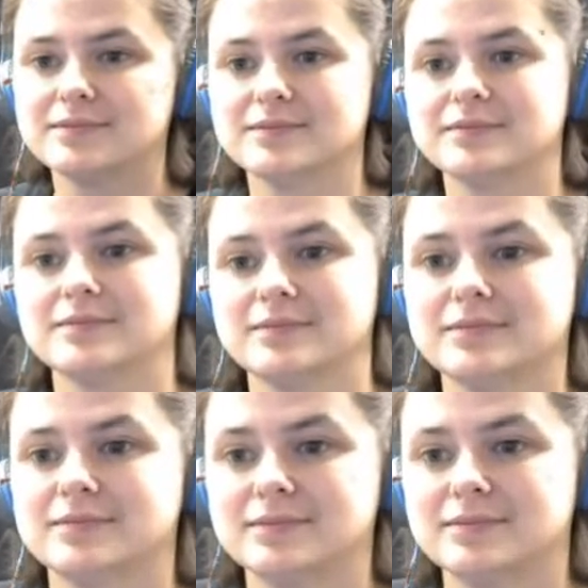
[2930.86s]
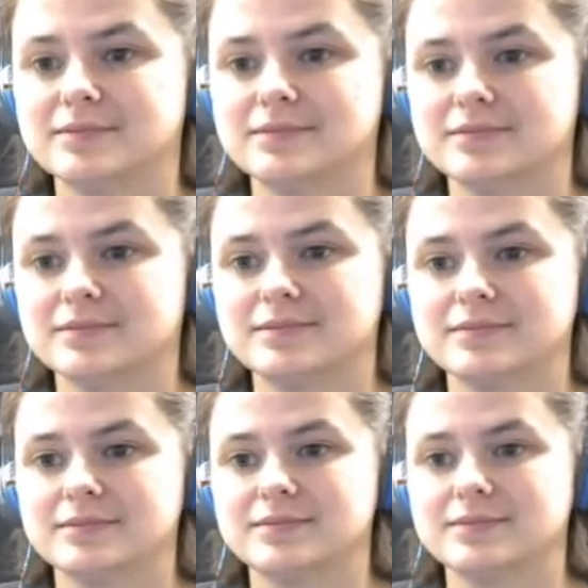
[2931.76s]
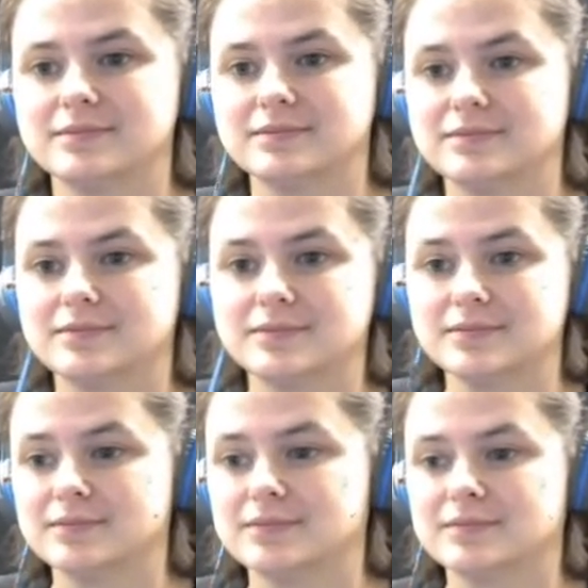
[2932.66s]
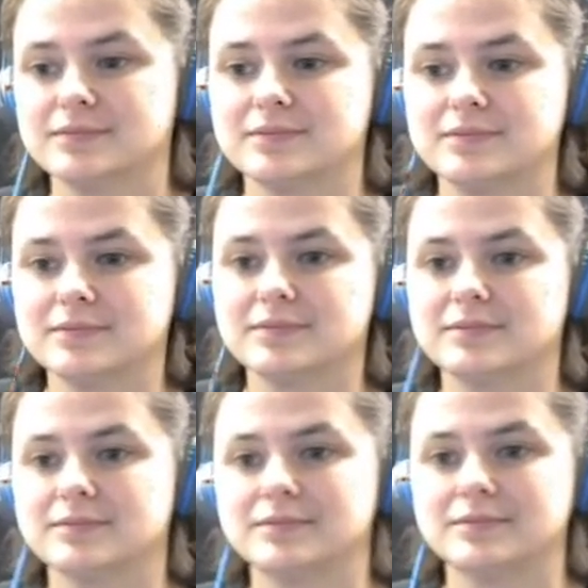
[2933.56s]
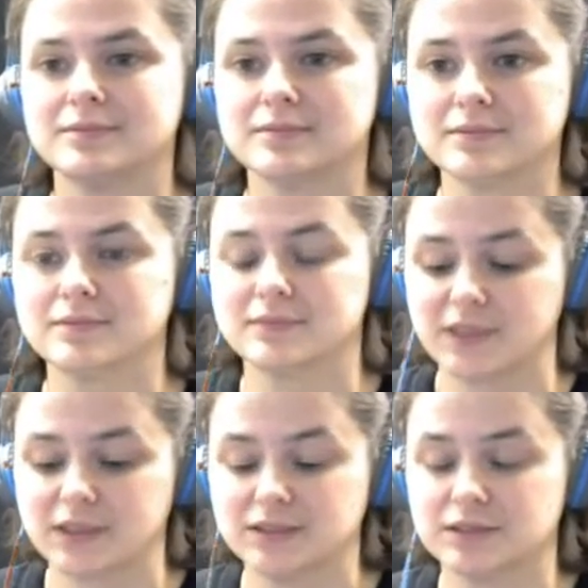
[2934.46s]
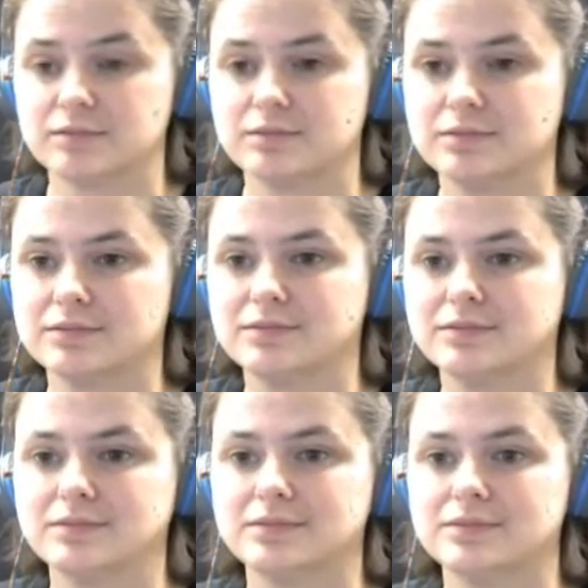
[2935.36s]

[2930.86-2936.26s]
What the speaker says: This person isn't speaking.